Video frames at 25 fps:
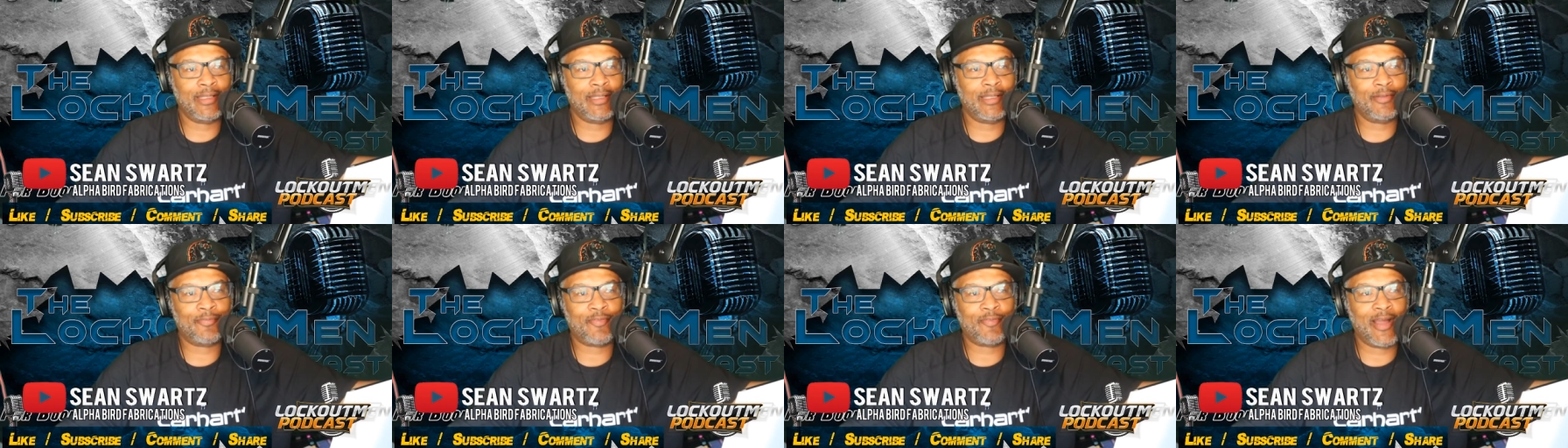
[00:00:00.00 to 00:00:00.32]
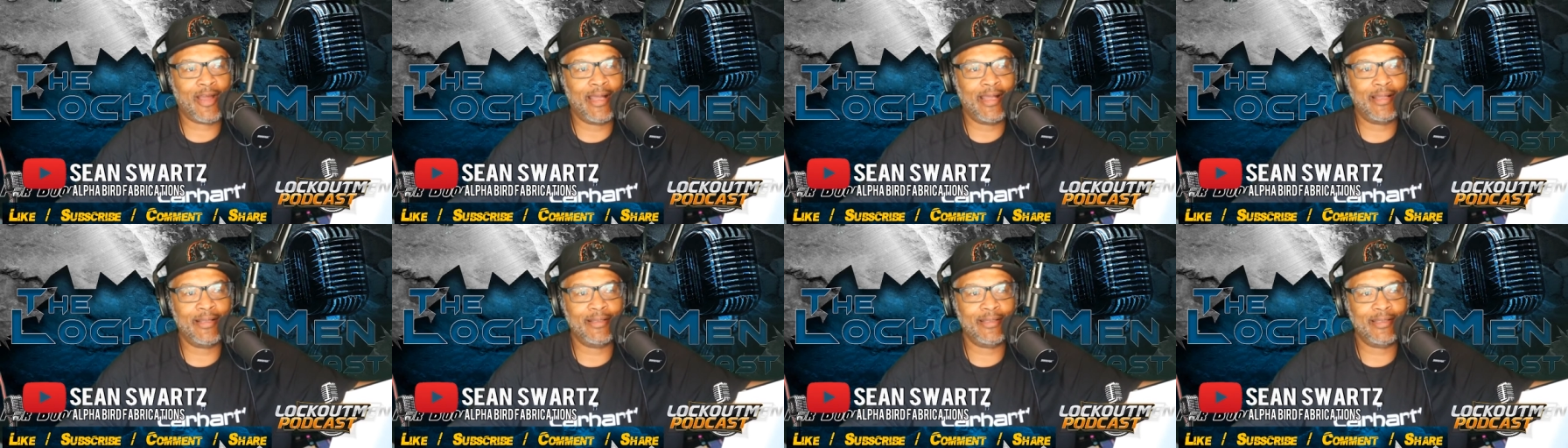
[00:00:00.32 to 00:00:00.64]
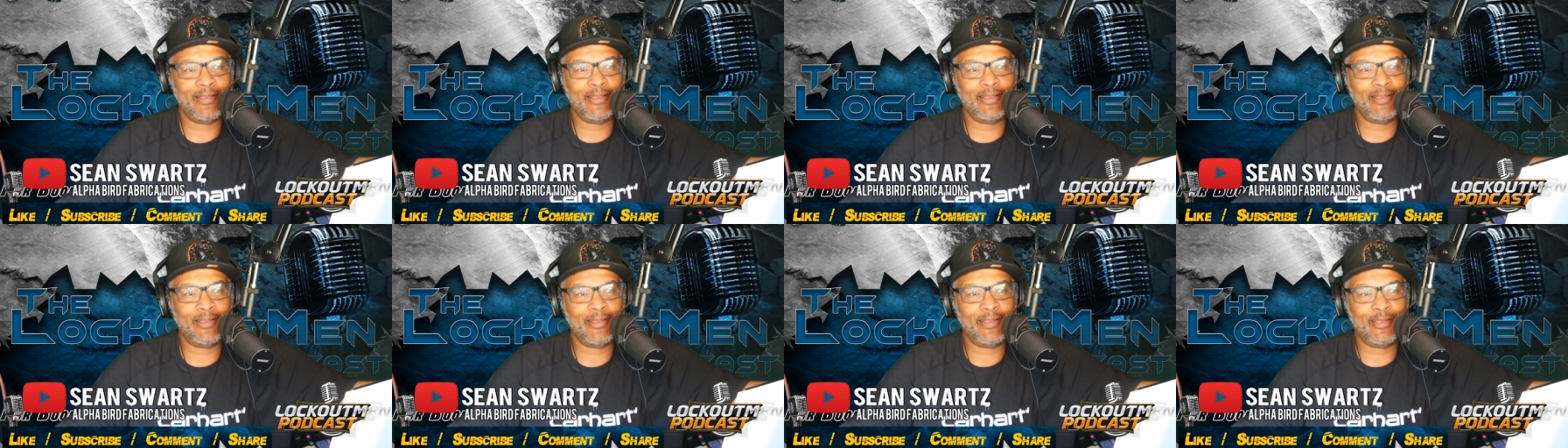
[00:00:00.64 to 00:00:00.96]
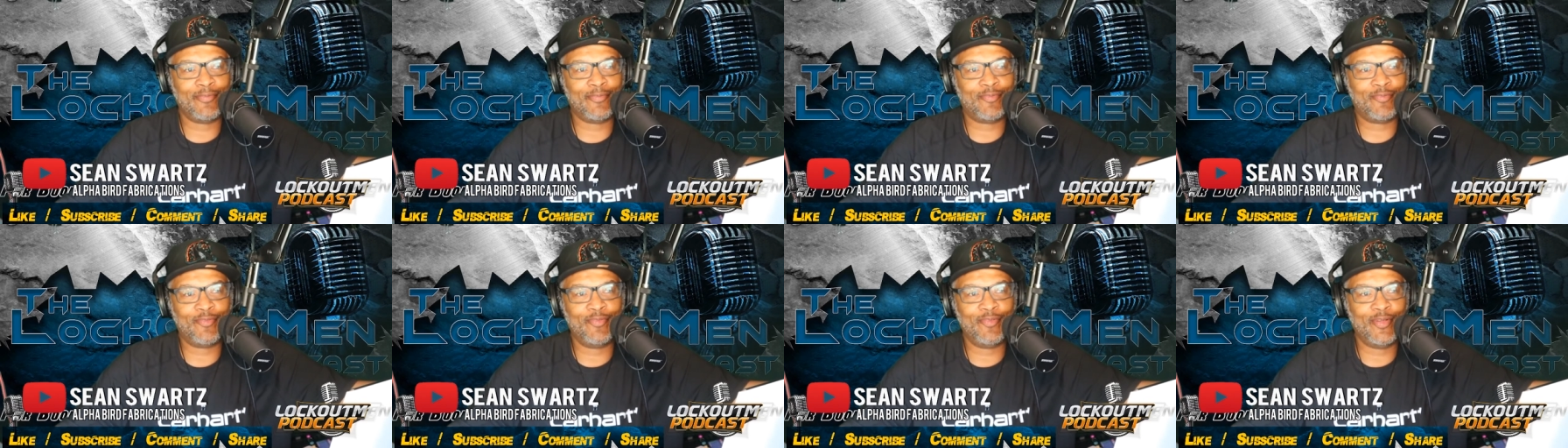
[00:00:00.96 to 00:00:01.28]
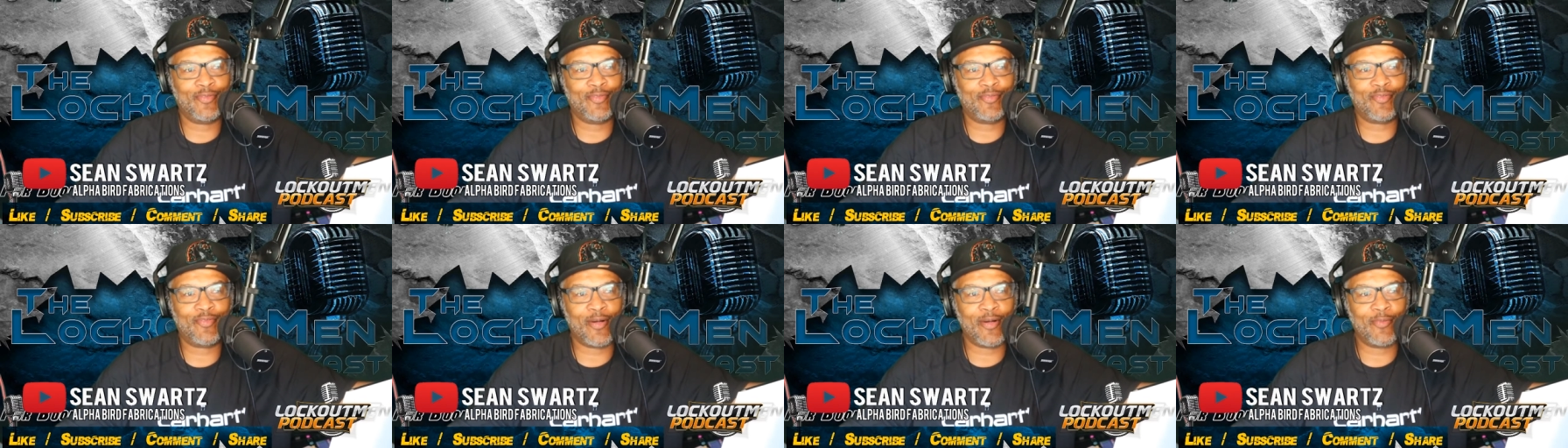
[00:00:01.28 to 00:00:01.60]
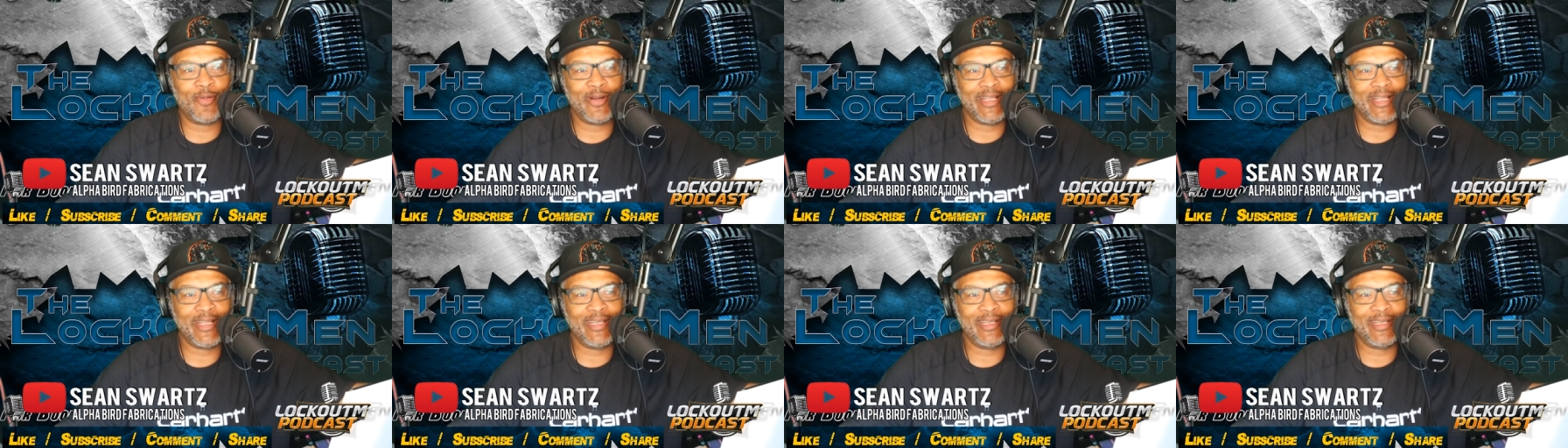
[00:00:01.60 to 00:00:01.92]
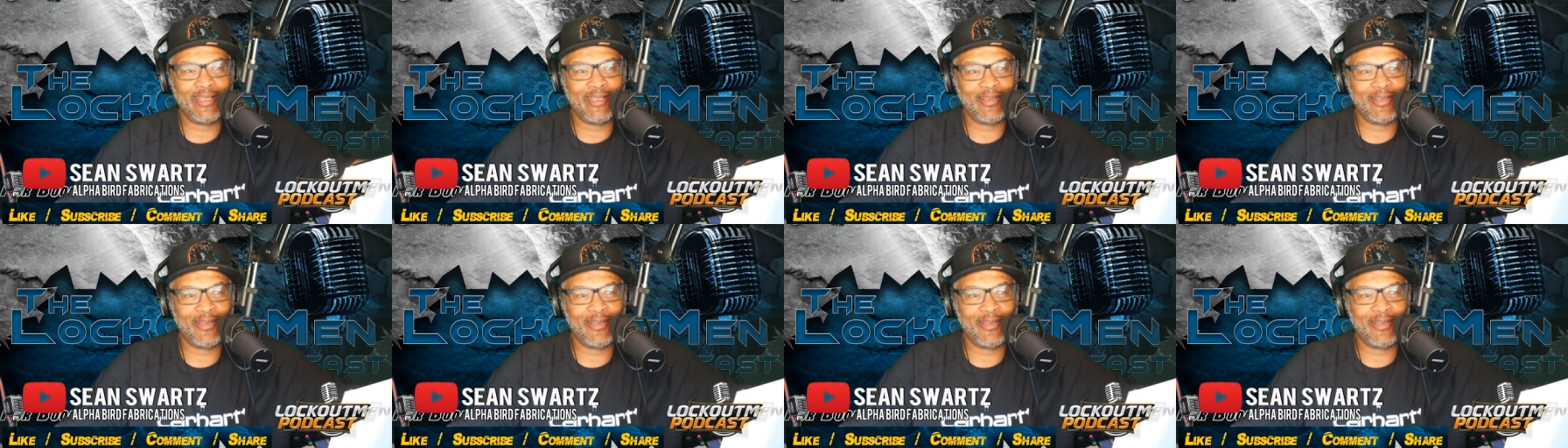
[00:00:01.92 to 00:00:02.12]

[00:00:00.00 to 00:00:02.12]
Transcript: if I if if I want to